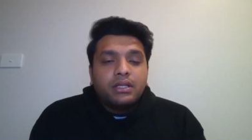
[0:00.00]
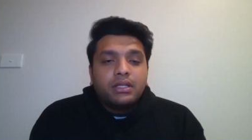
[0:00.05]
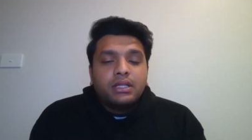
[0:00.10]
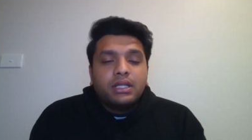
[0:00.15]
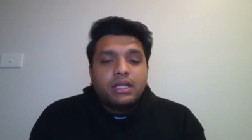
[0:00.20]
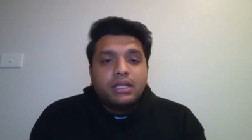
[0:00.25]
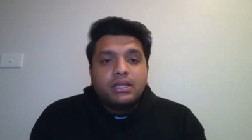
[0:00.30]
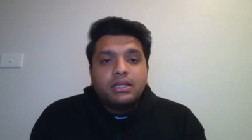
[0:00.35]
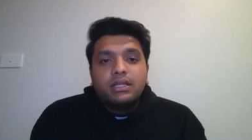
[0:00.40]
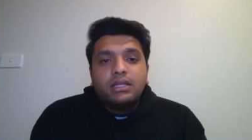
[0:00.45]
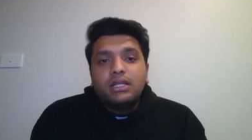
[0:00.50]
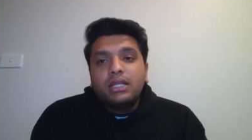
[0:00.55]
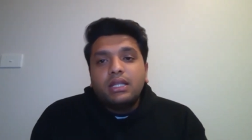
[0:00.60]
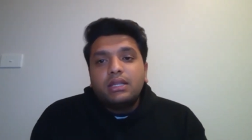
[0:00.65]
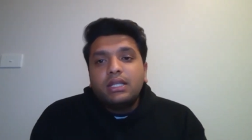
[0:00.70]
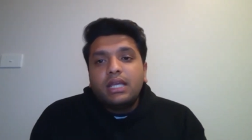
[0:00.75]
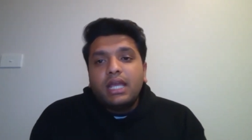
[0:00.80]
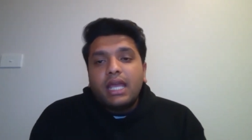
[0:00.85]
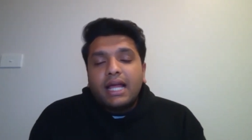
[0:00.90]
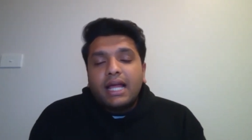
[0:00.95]
the, the,
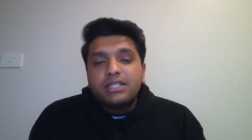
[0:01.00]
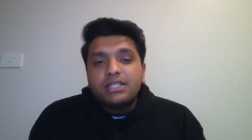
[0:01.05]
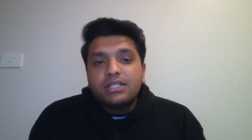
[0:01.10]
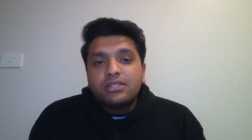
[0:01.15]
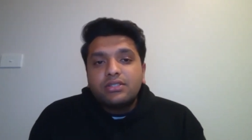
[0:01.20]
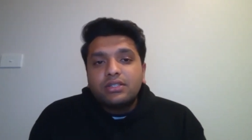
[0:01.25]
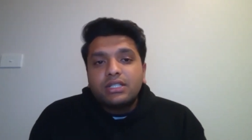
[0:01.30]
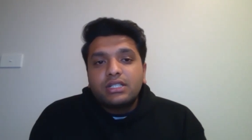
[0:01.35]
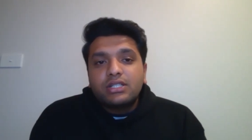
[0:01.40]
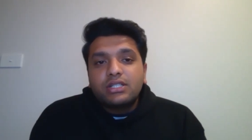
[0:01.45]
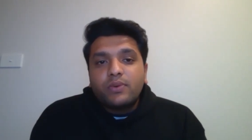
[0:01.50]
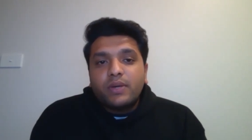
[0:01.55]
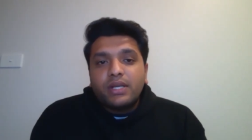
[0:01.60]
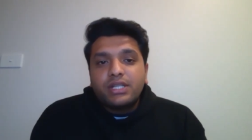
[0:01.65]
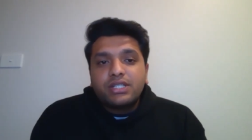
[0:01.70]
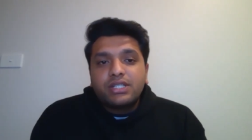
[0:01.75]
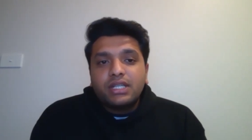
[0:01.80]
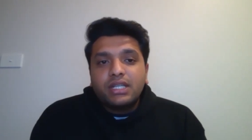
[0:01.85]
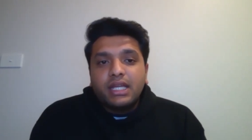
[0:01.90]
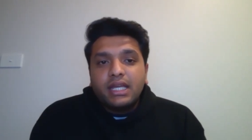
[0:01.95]
the, answer to this
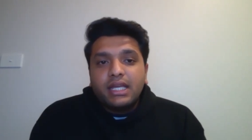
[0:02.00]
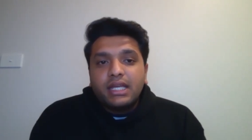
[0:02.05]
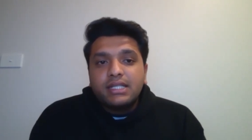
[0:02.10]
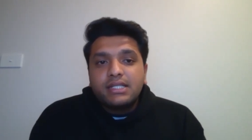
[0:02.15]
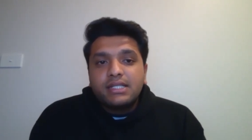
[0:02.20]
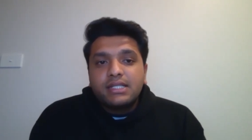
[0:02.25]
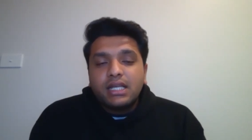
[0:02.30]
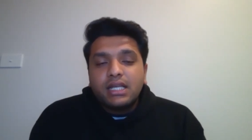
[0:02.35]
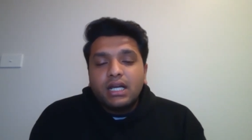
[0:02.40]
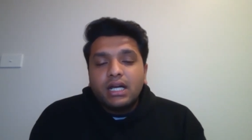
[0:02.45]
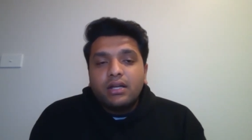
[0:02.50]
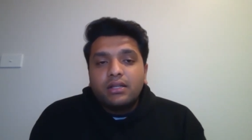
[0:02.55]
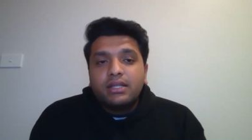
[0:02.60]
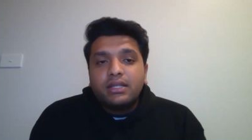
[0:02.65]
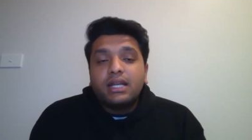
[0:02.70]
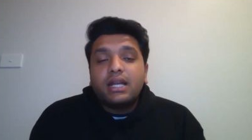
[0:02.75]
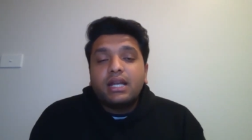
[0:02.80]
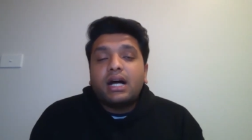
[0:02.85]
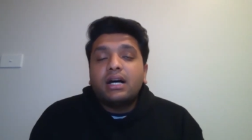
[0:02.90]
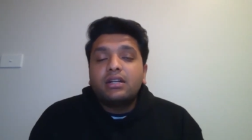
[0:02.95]
question is uh,
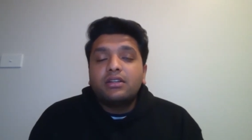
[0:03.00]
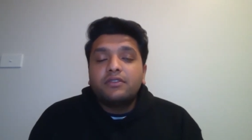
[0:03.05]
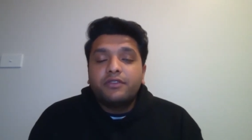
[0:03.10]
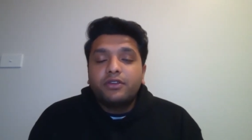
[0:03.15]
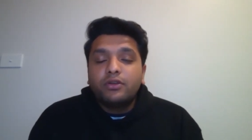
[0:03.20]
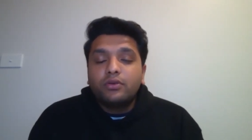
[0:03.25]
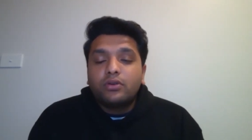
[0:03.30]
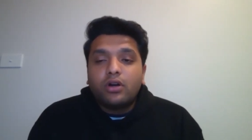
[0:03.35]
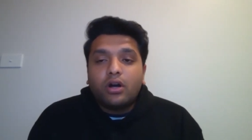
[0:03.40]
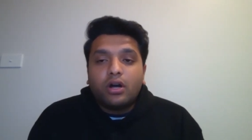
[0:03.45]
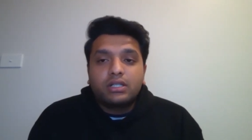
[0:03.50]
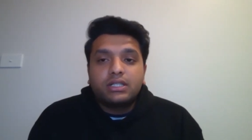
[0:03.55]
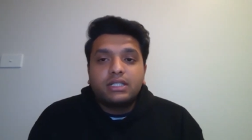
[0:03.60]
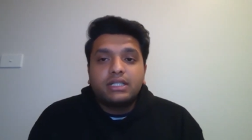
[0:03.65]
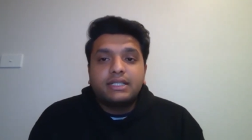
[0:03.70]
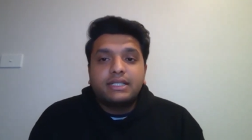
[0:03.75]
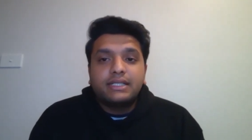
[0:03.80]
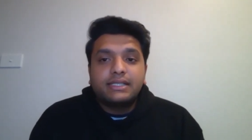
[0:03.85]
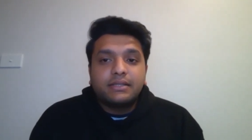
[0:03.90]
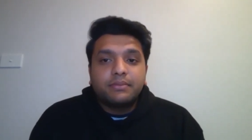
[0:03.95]
there are a few
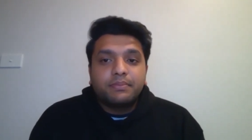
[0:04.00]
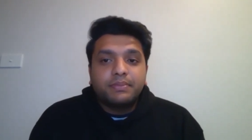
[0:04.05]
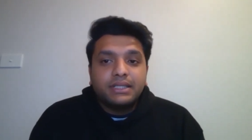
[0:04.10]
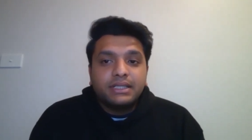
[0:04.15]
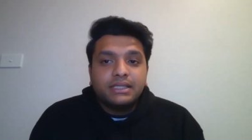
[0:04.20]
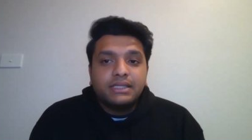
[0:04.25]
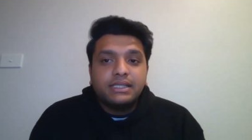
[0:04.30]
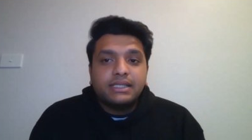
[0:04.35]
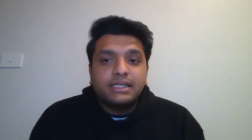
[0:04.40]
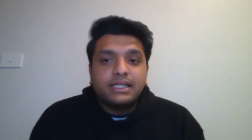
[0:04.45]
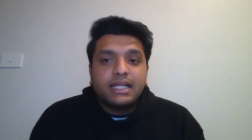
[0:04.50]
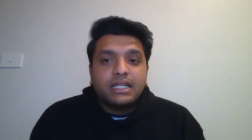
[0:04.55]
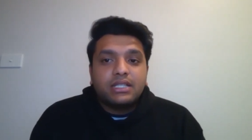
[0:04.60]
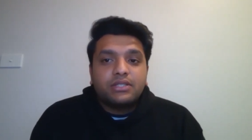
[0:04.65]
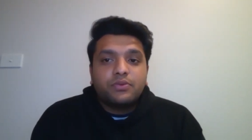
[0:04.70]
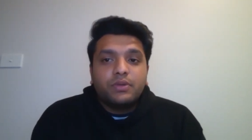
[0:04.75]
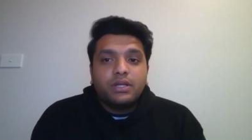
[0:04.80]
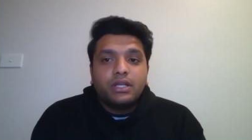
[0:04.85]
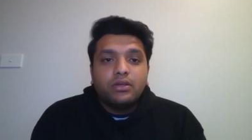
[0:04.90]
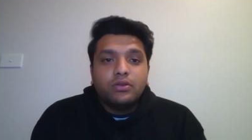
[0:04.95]
cognate disciplines that
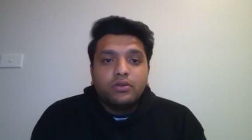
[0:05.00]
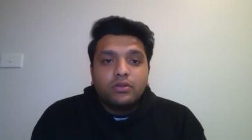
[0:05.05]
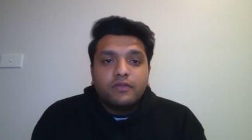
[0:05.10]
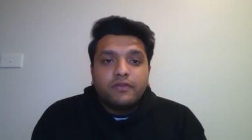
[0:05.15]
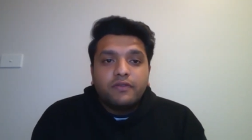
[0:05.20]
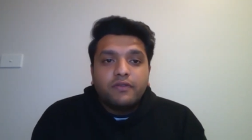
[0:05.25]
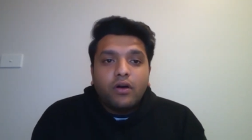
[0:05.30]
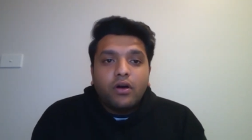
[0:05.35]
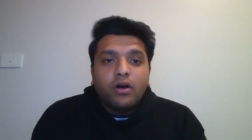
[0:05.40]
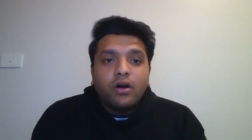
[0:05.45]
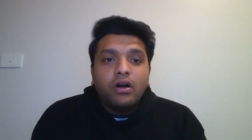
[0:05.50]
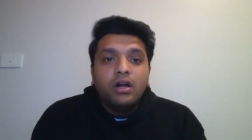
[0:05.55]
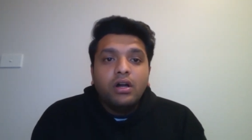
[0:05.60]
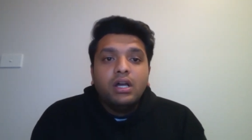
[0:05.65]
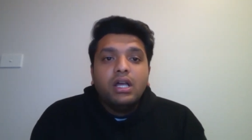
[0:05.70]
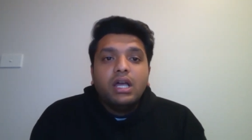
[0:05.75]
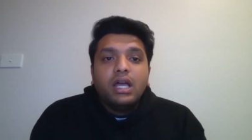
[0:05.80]
we look for,